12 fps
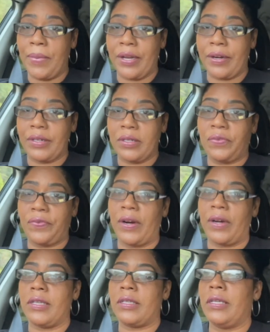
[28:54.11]
better as
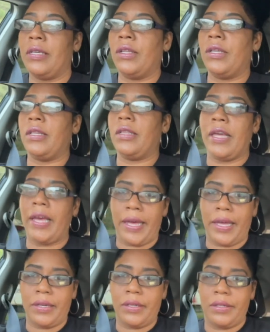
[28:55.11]
far as healing
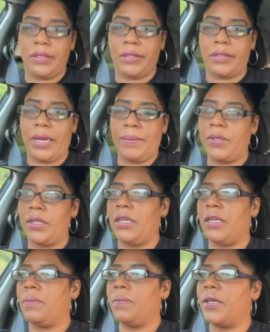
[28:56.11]
that type of
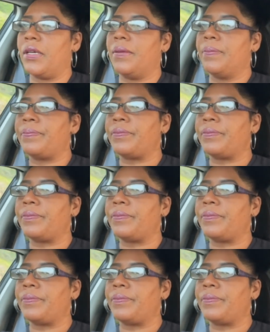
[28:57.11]
thing, but